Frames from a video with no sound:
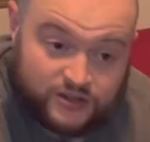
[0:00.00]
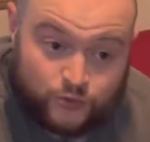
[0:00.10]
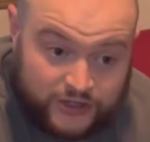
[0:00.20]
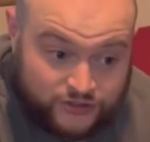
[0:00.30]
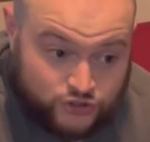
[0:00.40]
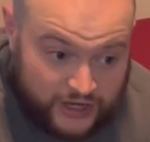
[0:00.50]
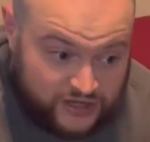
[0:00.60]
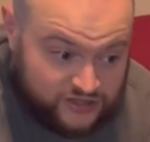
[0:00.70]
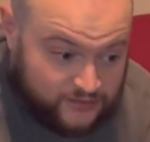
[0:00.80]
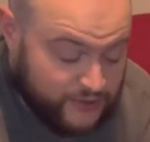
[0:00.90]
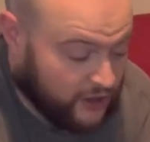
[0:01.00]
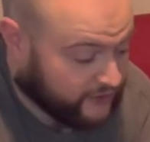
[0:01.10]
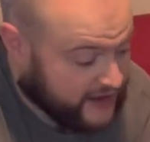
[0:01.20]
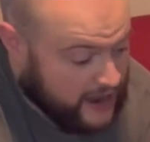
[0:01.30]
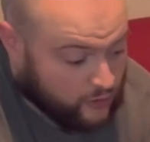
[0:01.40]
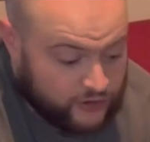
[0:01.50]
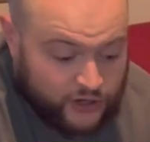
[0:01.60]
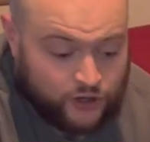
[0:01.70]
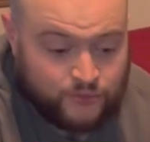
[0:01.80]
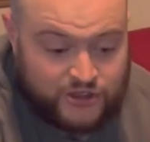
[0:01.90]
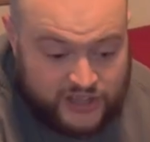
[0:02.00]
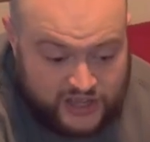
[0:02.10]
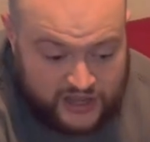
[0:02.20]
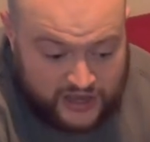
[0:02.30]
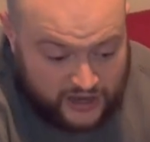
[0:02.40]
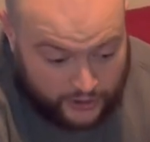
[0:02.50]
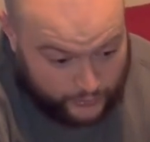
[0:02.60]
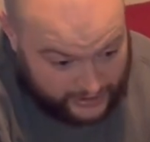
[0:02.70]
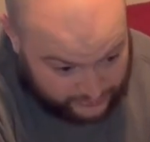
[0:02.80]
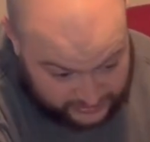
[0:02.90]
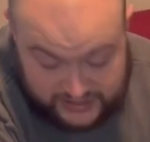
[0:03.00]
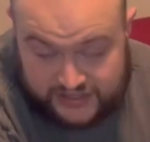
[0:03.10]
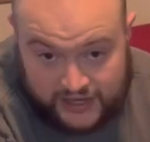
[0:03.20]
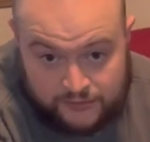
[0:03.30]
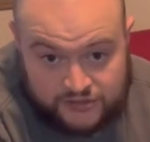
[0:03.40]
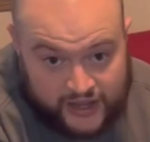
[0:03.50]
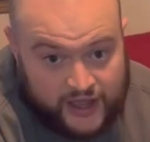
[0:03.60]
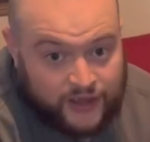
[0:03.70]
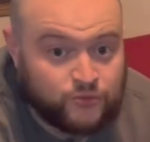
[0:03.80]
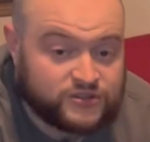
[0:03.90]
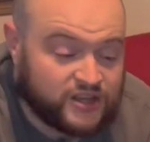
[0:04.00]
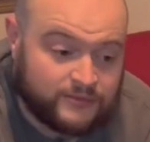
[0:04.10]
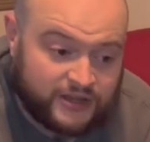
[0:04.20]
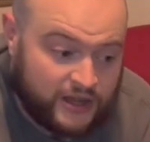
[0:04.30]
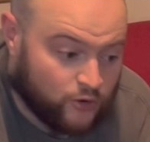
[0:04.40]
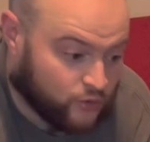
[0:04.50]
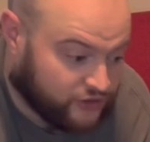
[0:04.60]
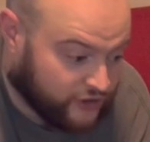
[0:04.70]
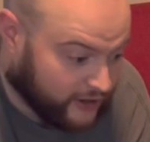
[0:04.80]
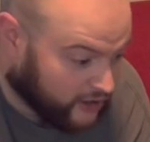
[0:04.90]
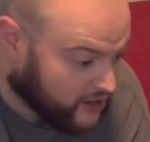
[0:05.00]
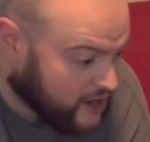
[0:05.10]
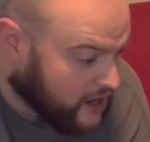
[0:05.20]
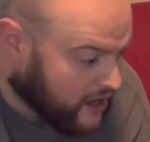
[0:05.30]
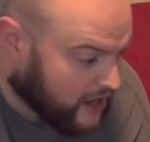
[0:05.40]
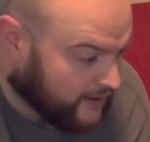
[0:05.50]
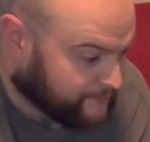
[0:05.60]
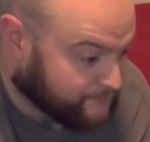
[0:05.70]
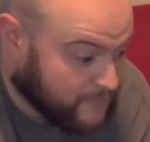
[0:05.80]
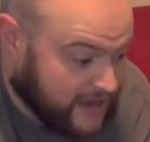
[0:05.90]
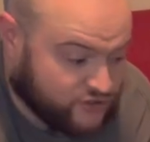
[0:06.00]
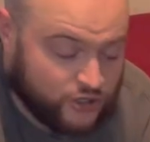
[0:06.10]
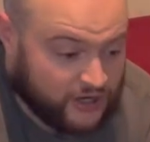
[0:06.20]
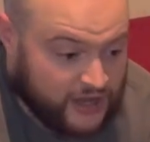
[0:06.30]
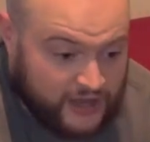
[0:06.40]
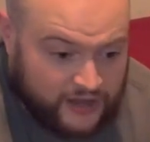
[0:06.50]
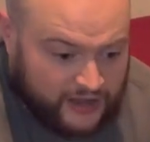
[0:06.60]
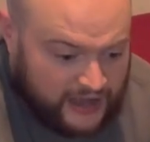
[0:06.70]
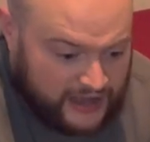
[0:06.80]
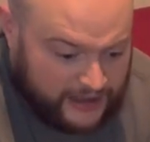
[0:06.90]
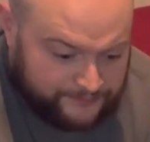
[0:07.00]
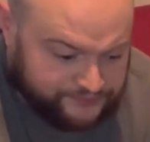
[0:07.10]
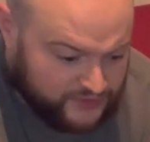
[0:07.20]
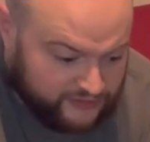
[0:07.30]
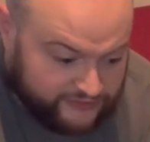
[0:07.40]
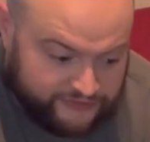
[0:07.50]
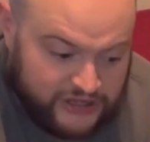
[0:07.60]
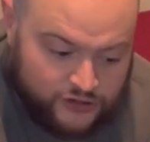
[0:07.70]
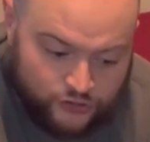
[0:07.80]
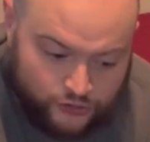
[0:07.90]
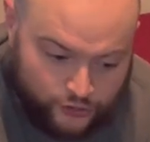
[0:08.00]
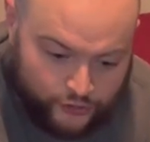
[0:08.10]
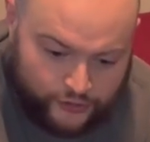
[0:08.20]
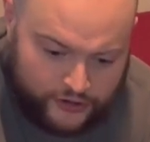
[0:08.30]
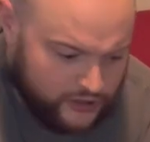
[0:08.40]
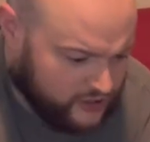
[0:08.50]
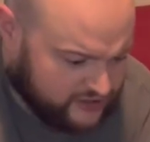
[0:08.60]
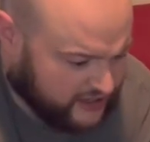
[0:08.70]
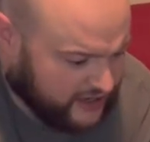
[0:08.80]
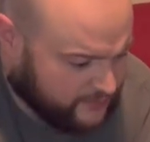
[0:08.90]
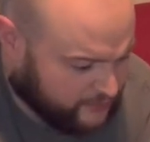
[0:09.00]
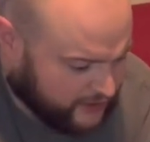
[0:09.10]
that we could change the belt. Now, Kirby, around this same time, was coming out with their magic finger type